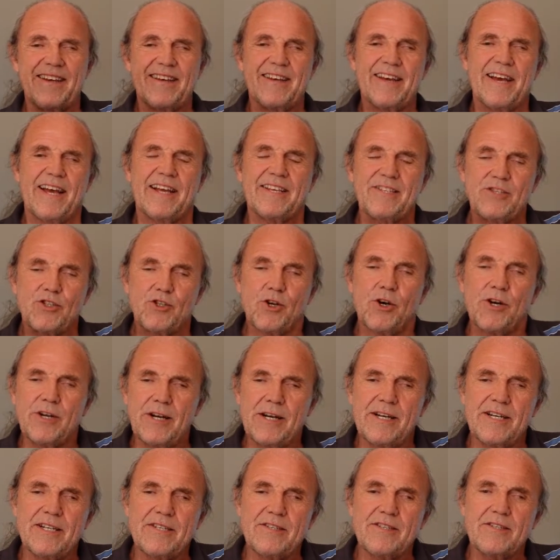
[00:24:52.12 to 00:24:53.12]
a
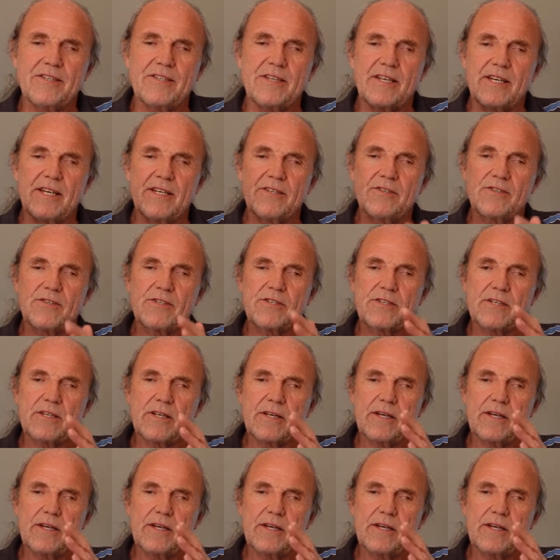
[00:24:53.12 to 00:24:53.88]
journalist is